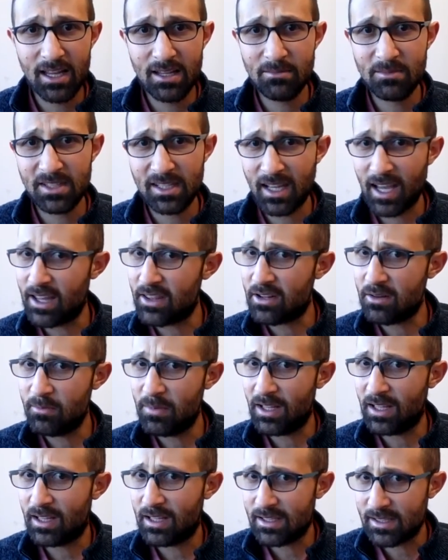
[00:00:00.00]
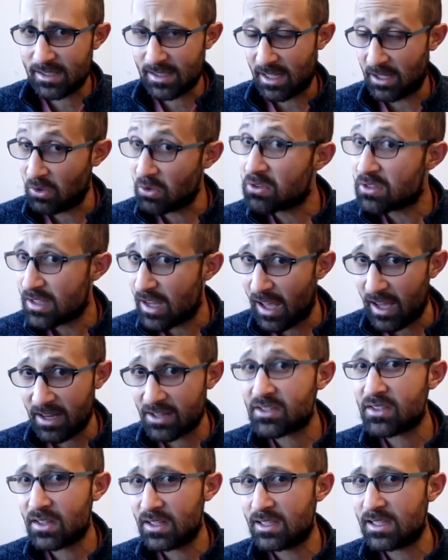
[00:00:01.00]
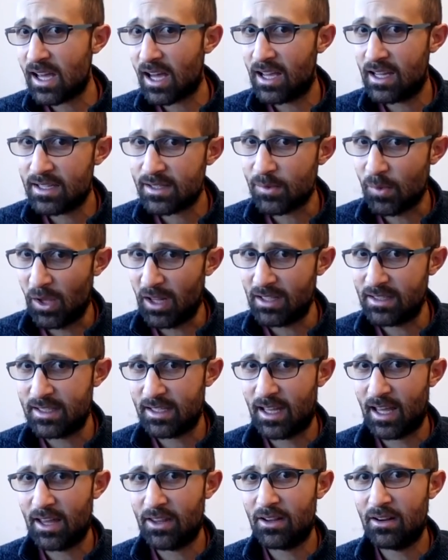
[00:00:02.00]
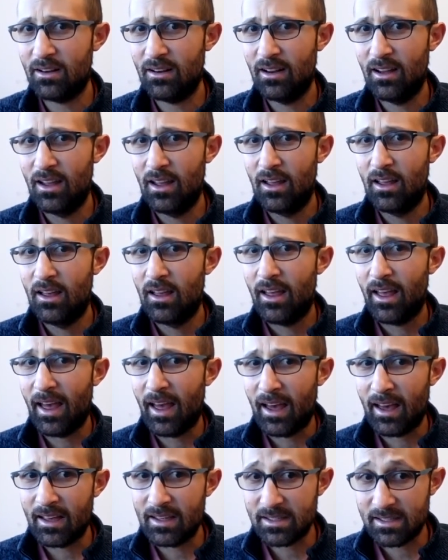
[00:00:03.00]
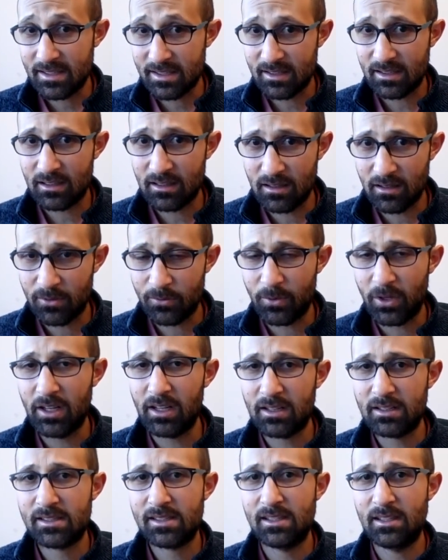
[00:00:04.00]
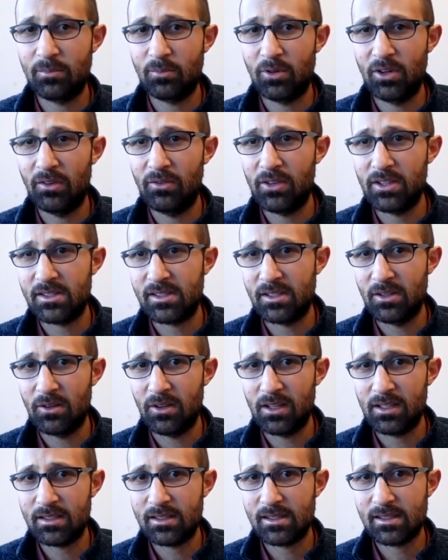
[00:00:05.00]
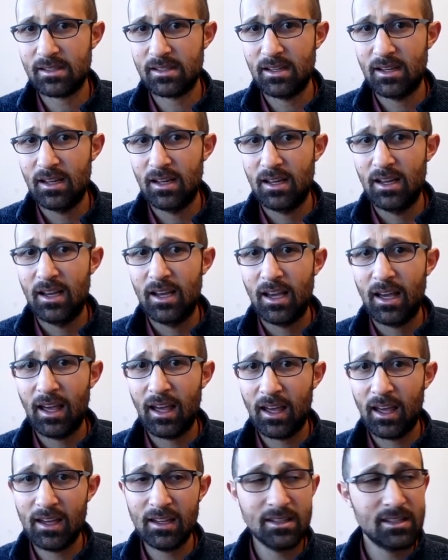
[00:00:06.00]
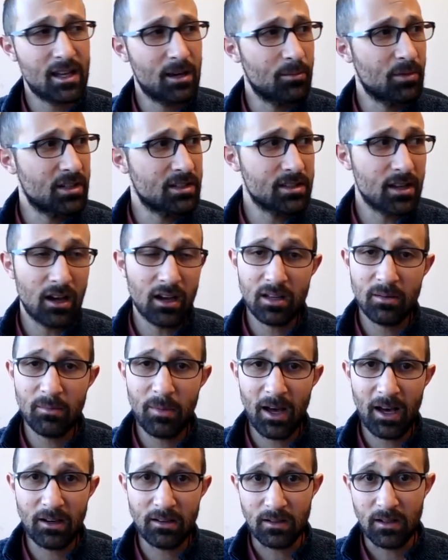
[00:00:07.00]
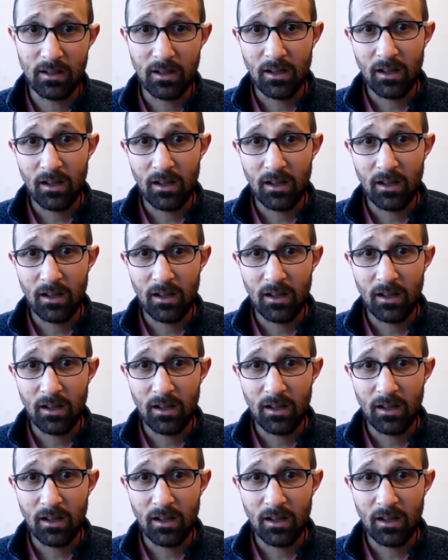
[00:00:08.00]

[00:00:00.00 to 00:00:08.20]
them together because they don't actually tie as well together as readings in the previous units. And I'm going to talk about